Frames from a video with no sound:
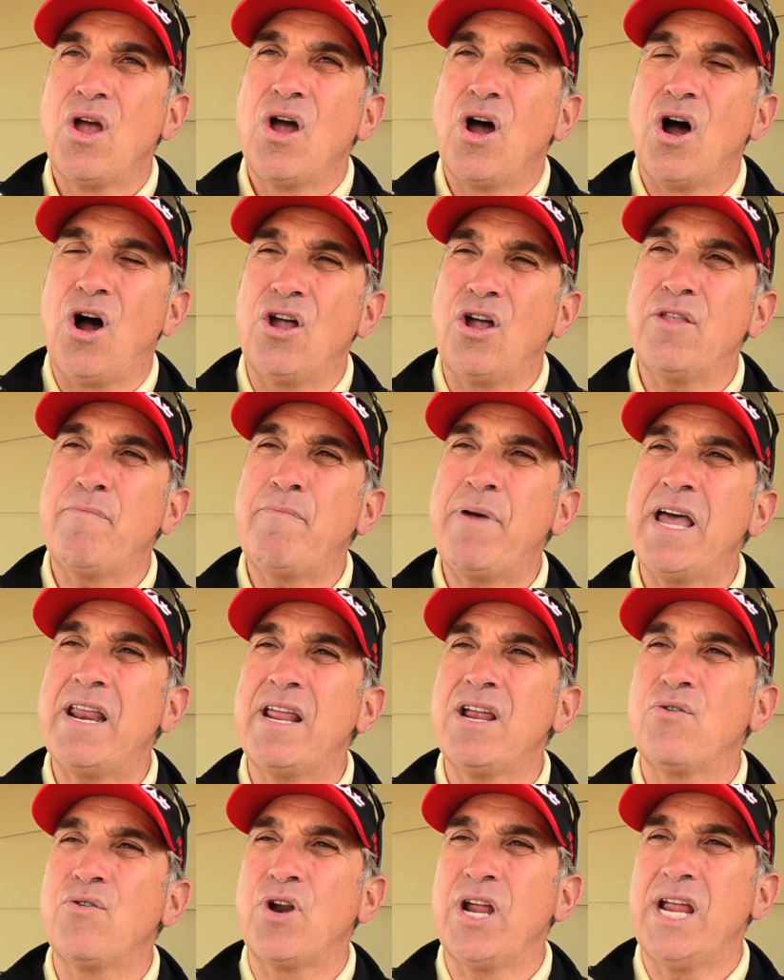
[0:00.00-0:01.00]
on the
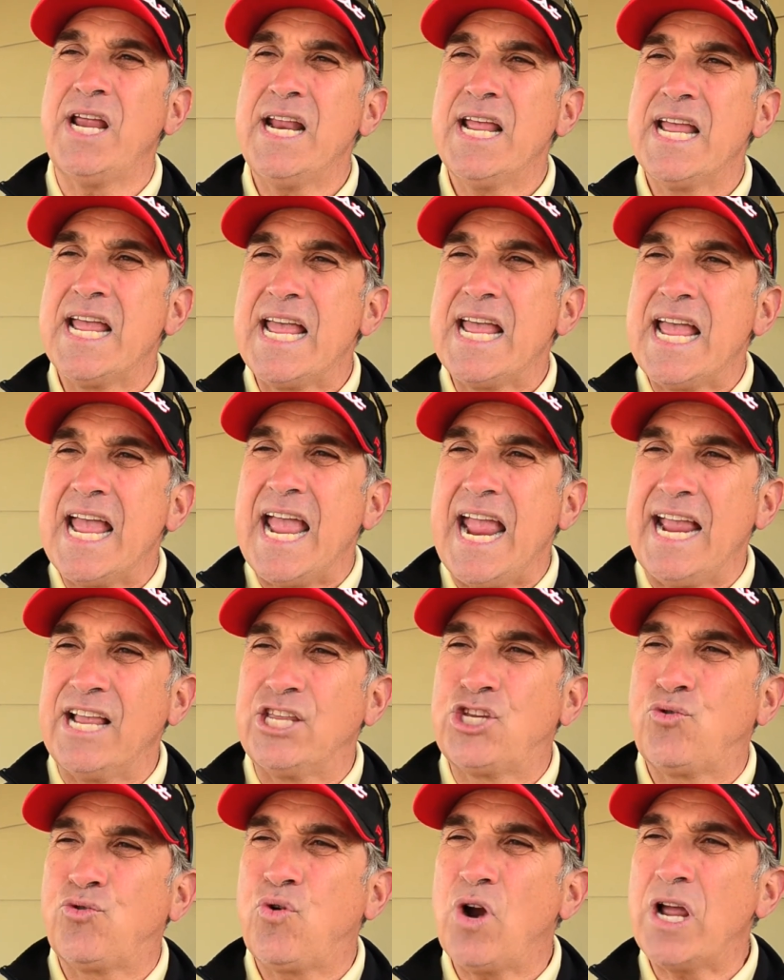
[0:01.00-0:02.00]
putting green and
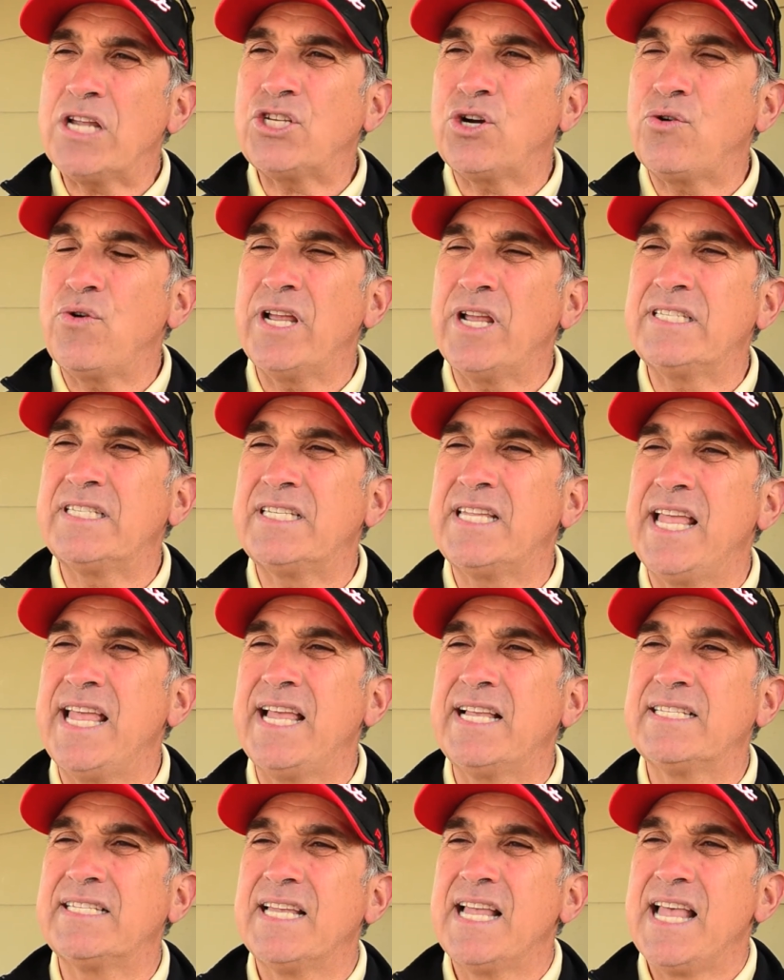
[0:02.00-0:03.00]
trust our
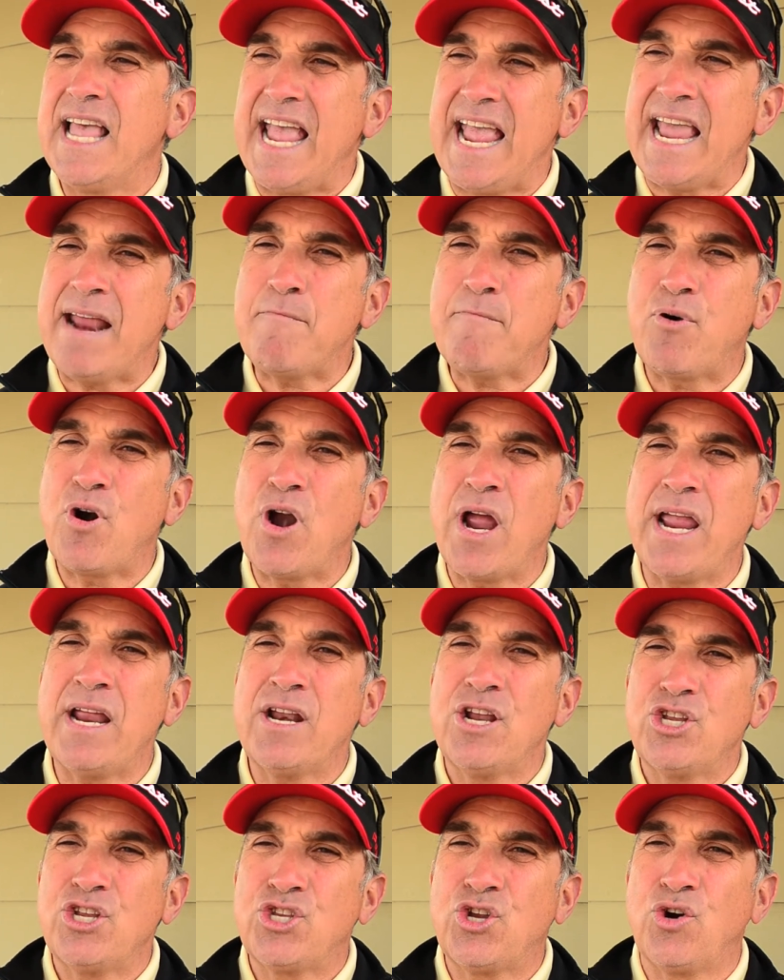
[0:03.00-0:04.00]
instincts and brain
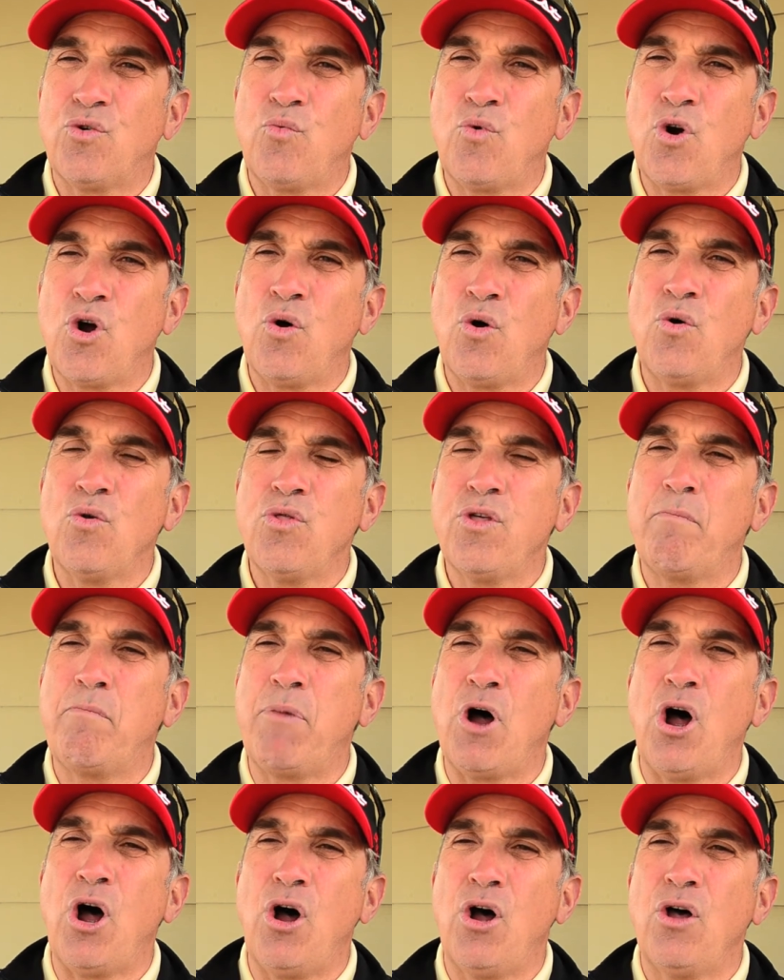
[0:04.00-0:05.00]
to roll the
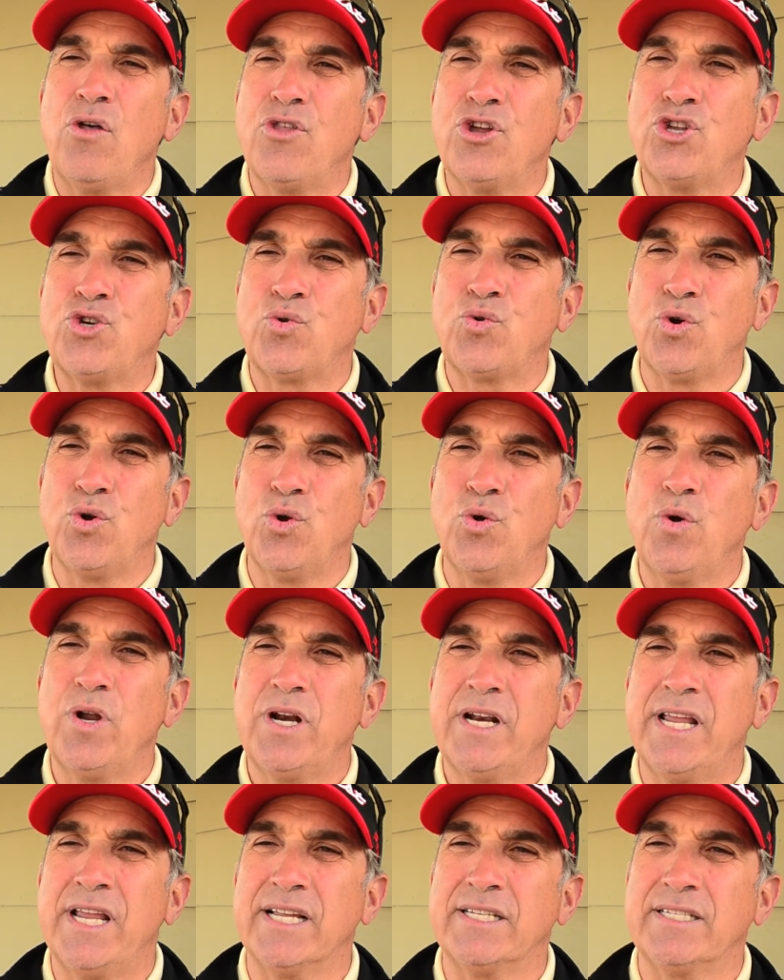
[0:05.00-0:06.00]
ball the true
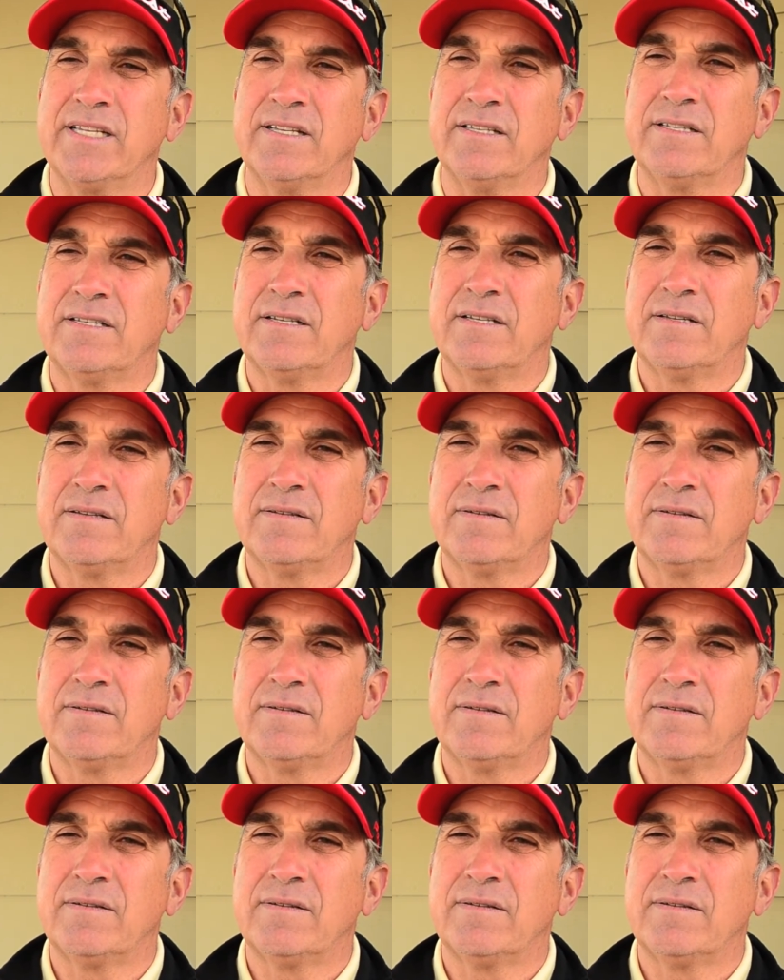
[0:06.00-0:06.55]
distance.